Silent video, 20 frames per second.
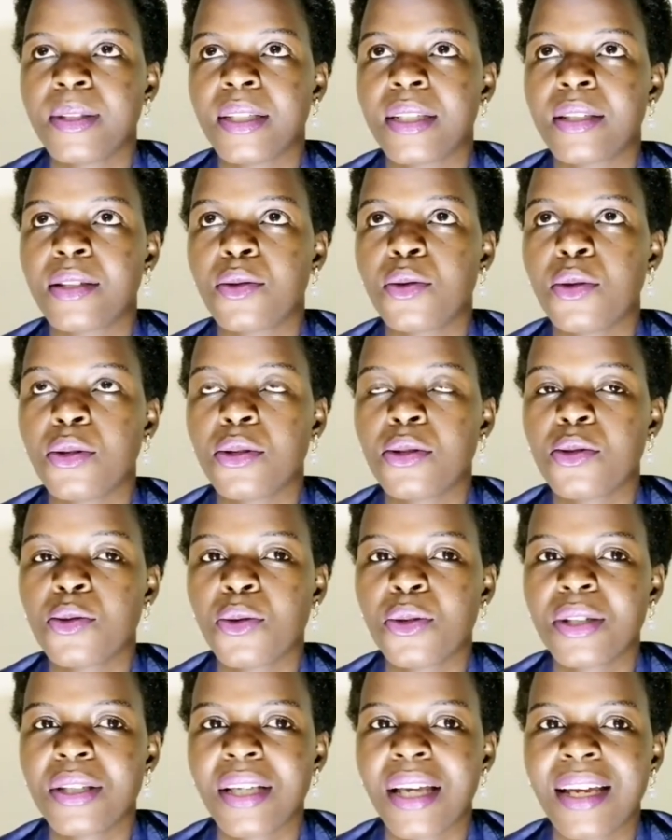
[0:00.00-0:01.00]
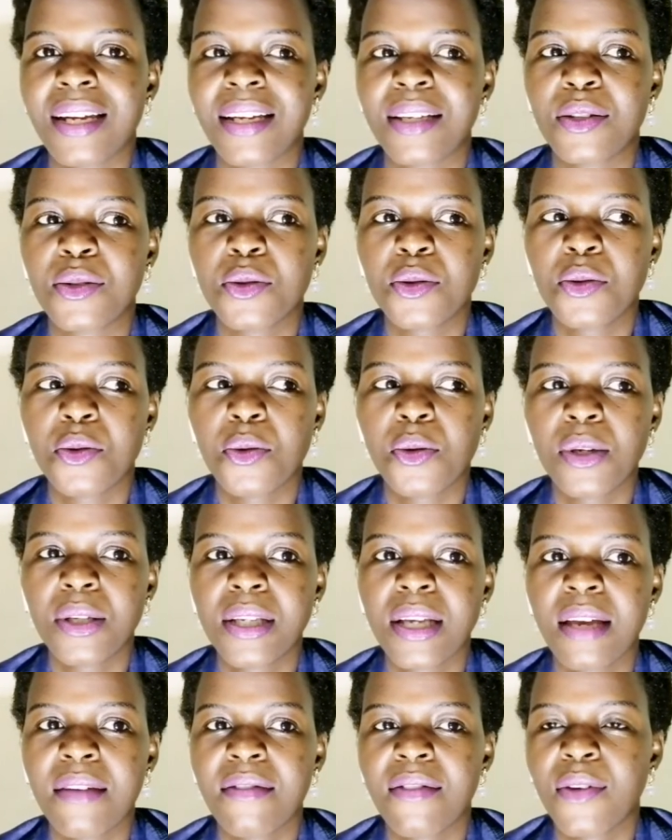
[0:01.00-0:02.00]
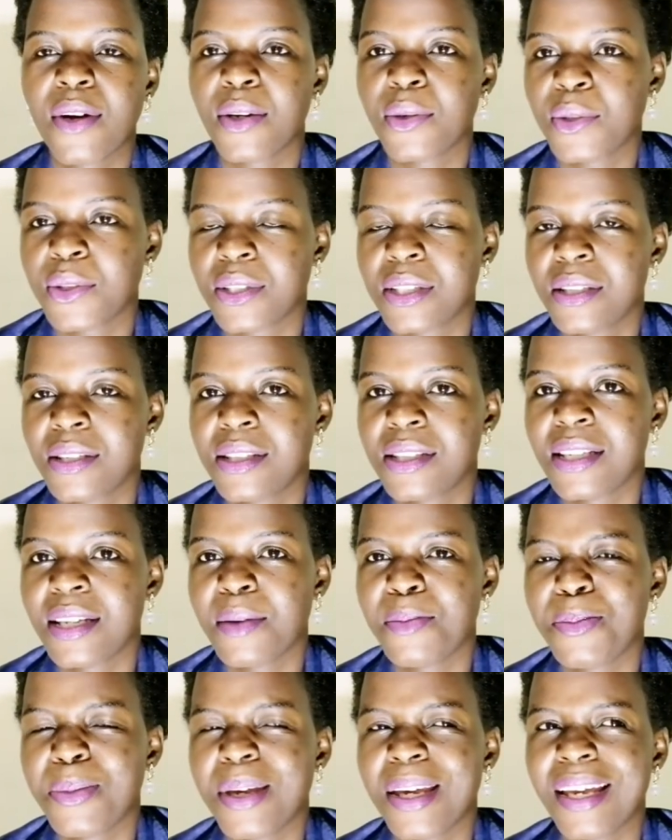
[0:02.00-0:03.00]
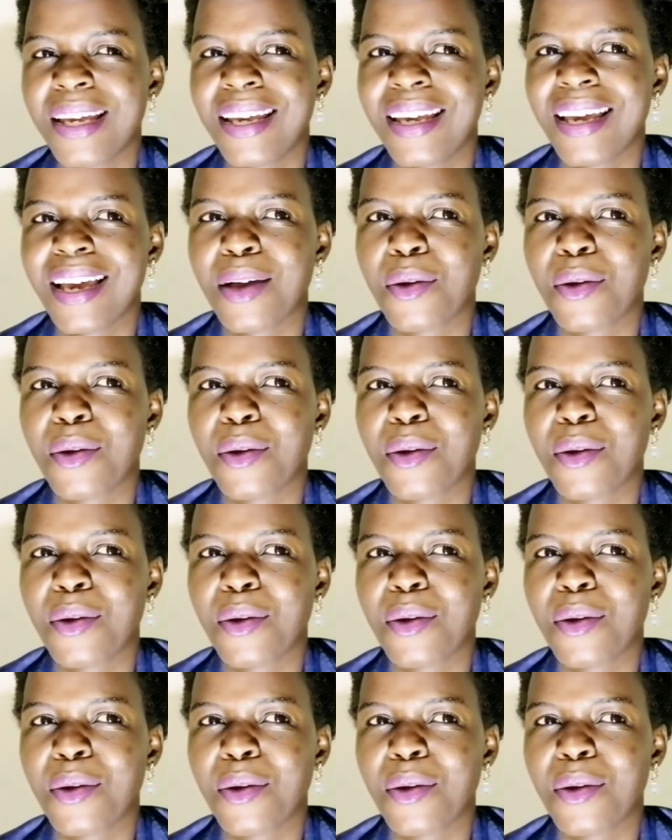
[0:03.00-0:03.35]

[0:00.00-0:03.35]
and got water, and I took water. Everyone was still sleeping.